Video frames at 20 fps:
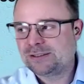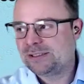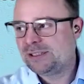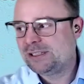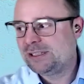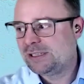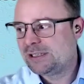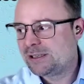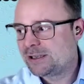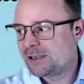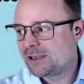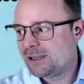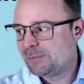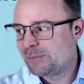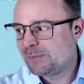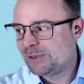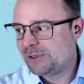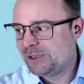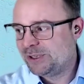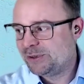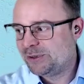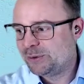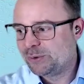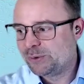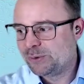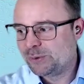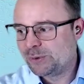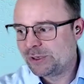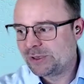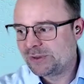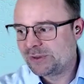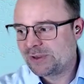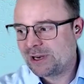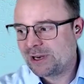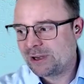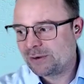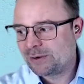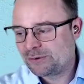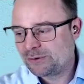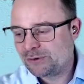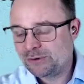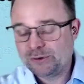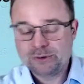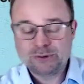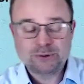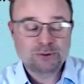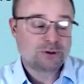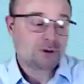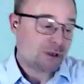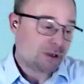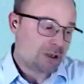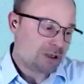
in the company who is allowed to,